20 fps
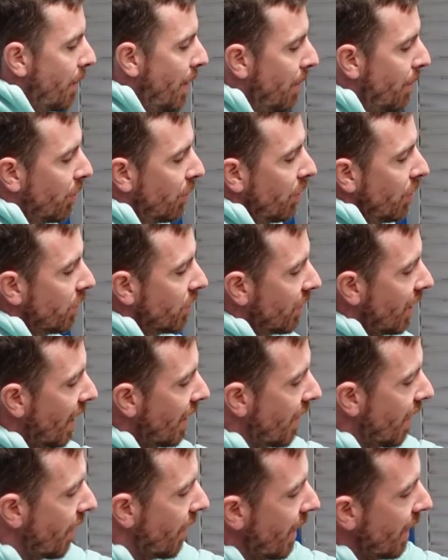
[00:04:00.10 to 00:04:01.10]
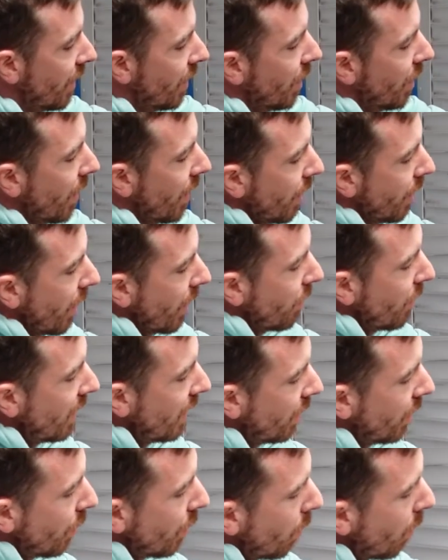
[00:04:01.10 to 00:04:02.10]
people do say that they
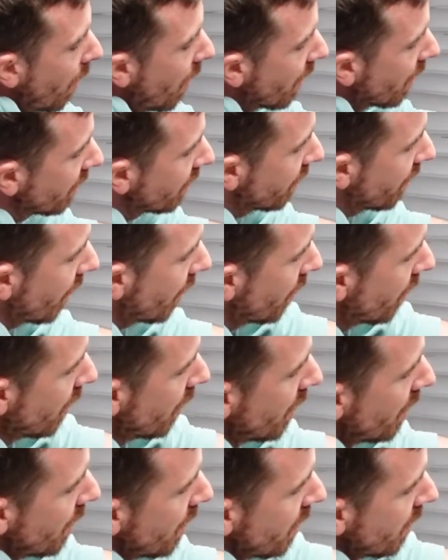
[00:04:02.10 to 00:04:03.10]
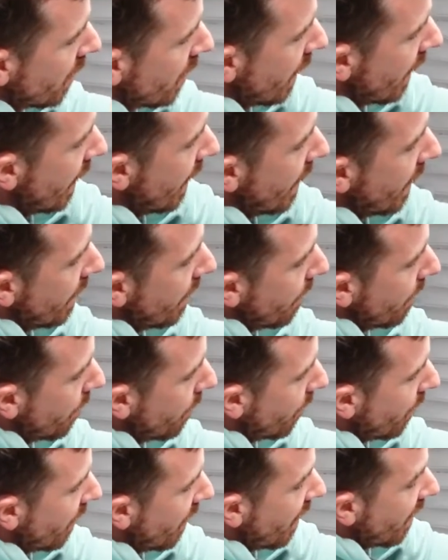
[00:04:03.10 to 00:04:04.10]
really do work. So then
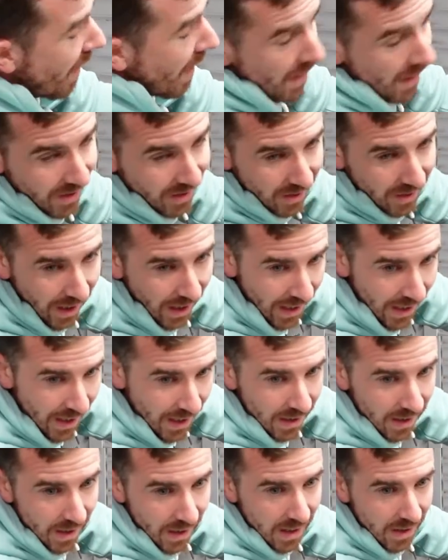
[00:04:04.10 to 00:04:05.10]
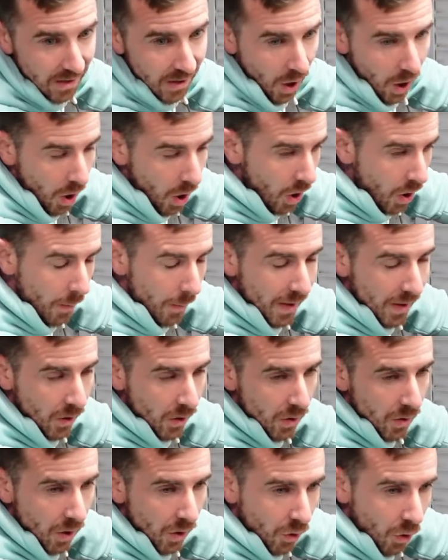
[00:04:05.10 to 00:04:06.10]
the seat is hard. I
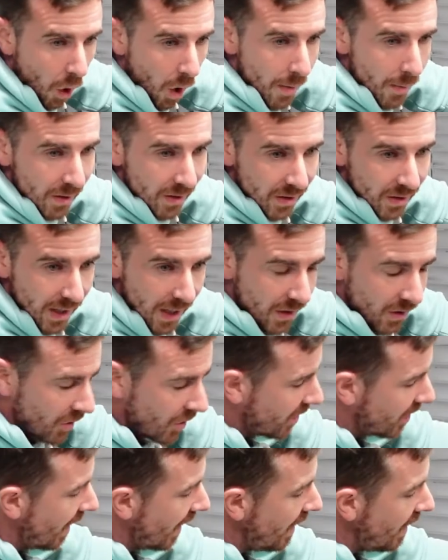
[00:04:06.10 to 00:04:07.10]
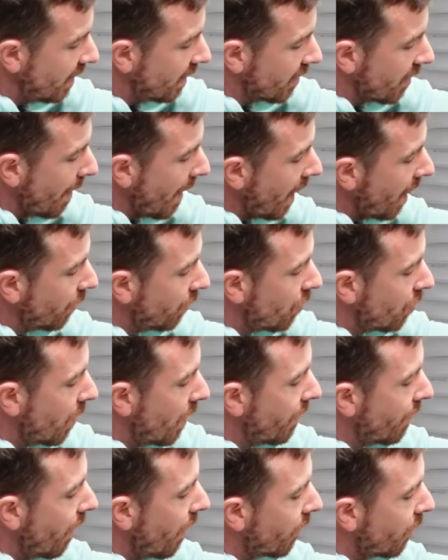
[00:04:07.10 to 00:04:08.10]
mean, the diamond stitched seat is about
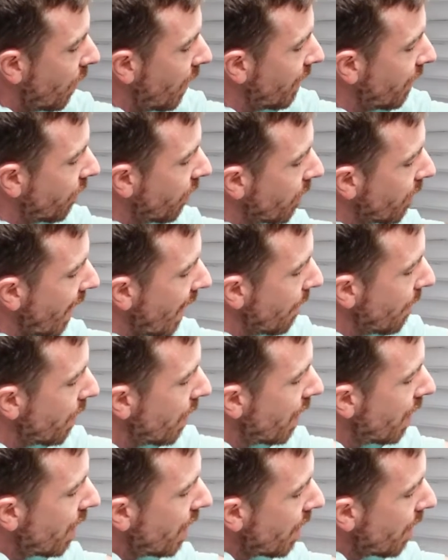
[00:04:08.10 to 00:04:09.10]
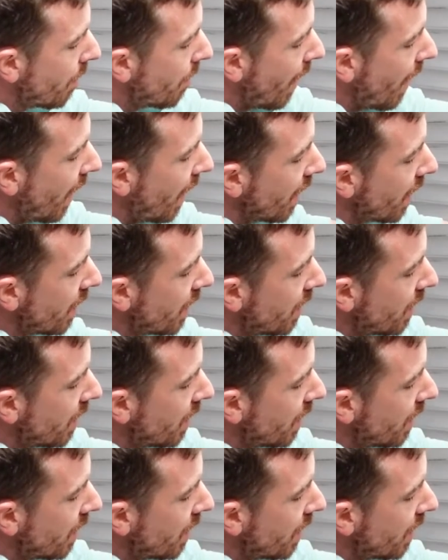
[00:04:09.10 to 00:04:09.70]
125 quid from them, but